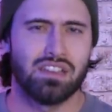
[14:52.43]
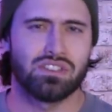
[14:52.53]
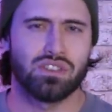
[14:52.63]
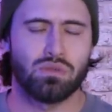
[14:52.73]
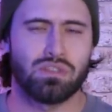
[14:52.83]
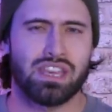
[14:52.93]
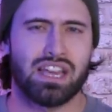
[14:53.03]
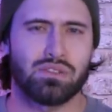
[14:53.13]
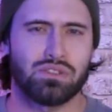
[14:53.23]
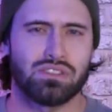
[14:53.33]
two
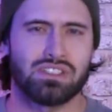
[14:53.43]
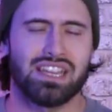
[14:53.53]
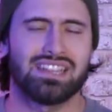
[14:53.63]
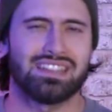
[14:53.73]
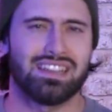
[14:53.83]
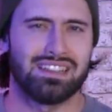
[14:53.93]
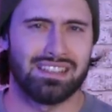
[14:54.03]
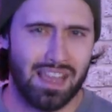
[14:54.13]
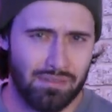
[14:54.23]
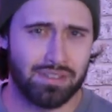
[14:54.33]
thousand
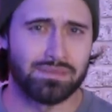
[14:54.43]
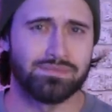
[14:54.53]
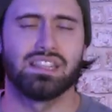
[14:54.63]
eleven.